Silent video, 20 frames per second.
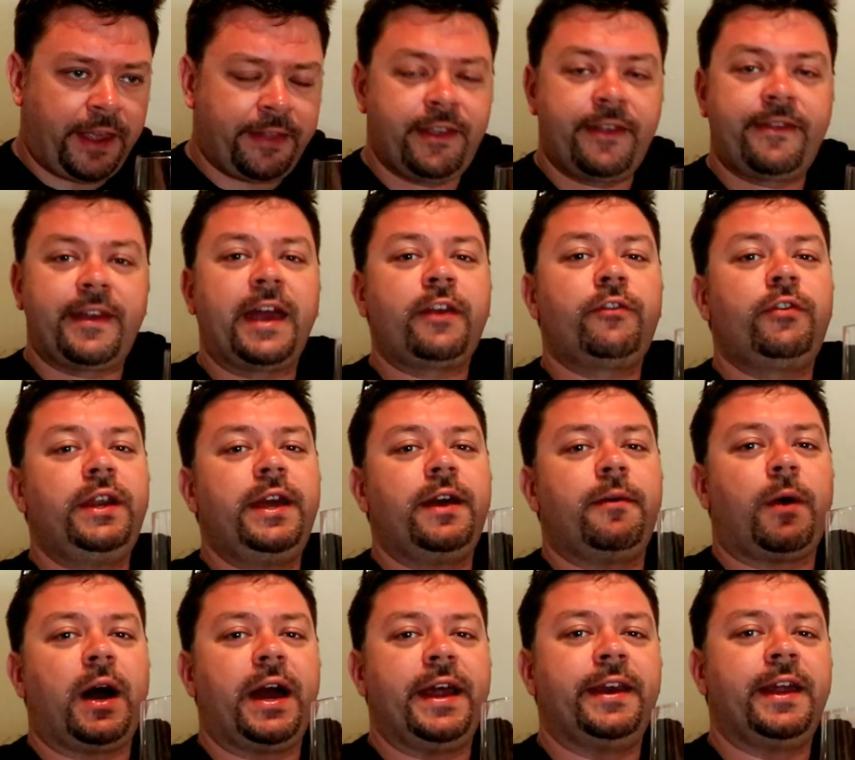That's actually a
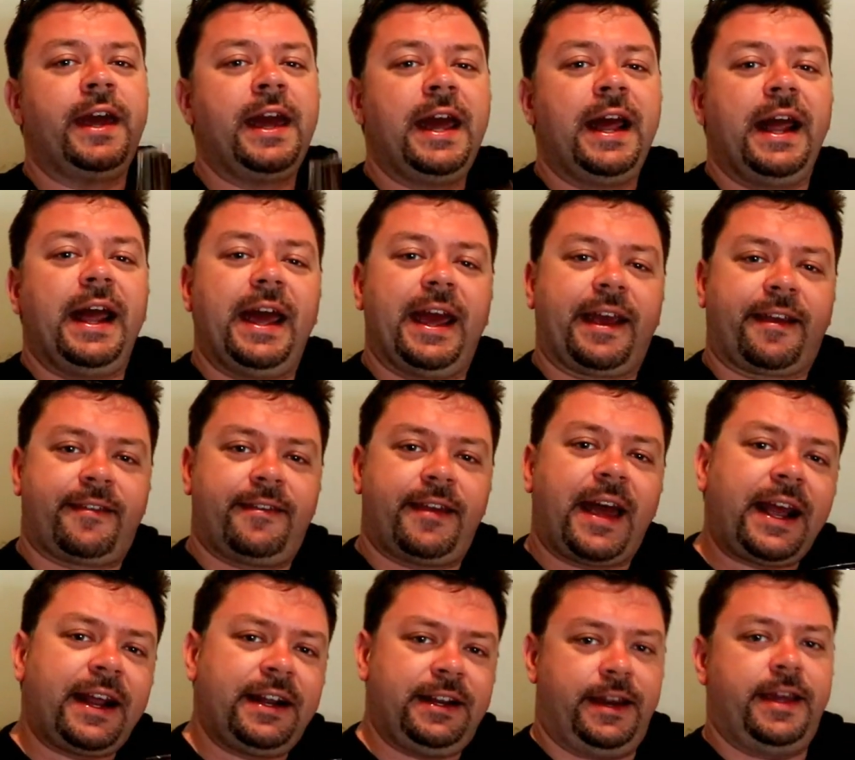wine
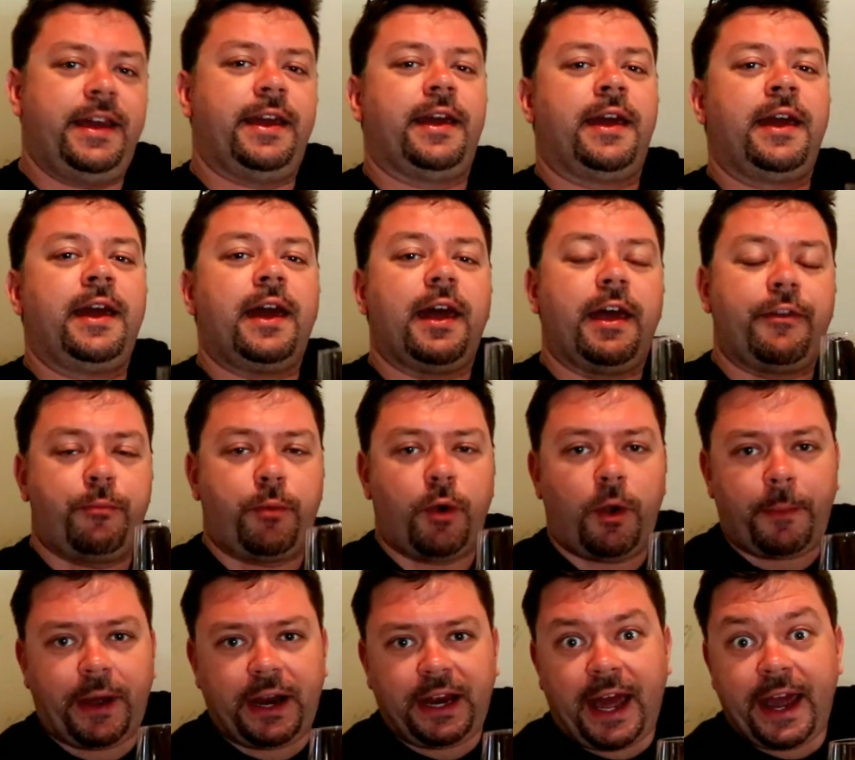exactly as per
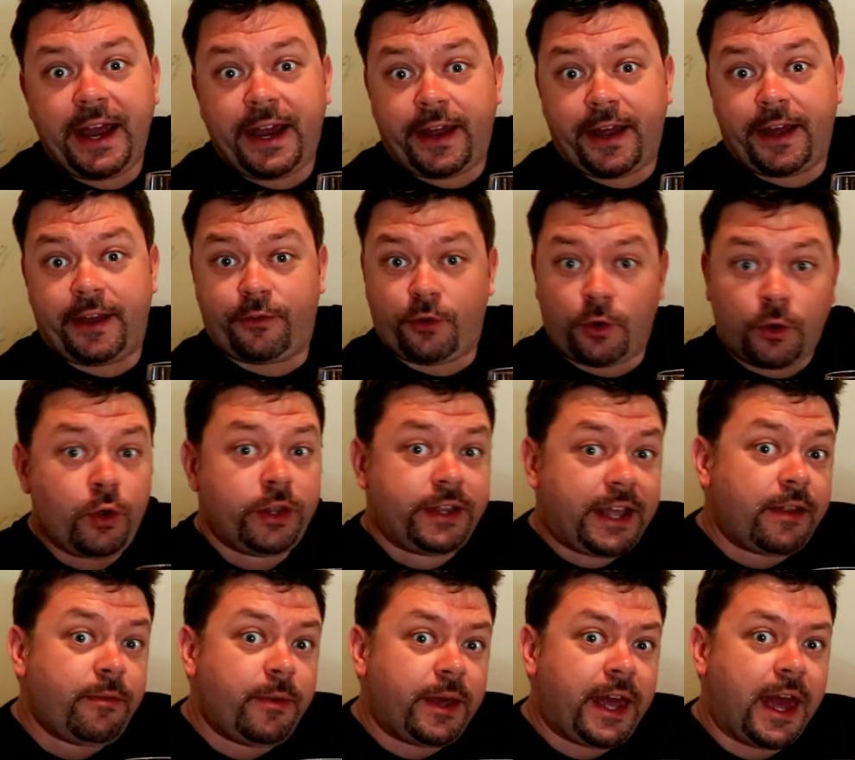my liking, so good
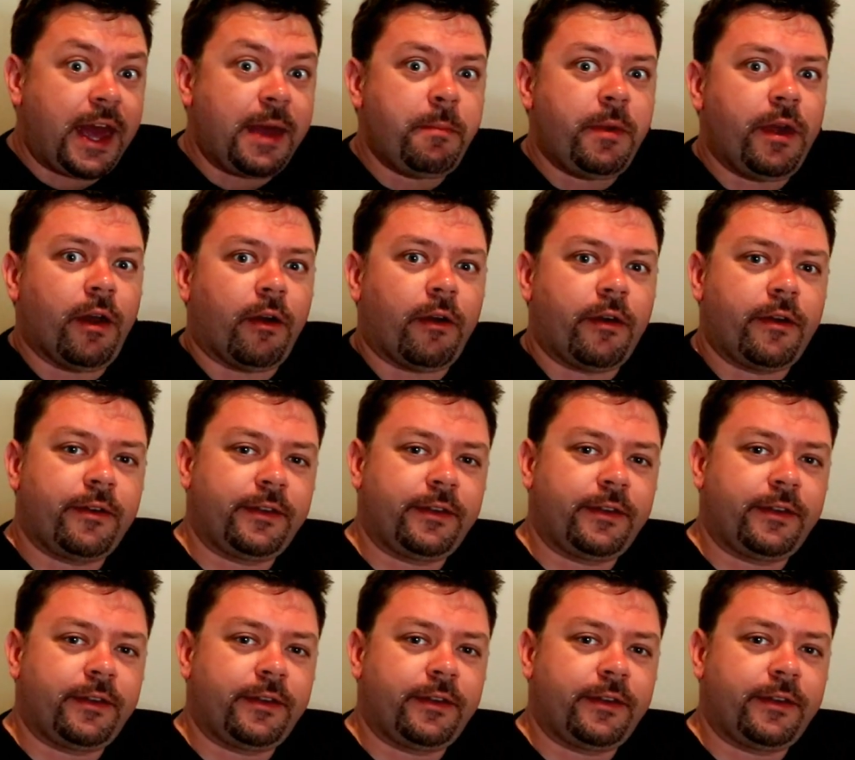that we came here.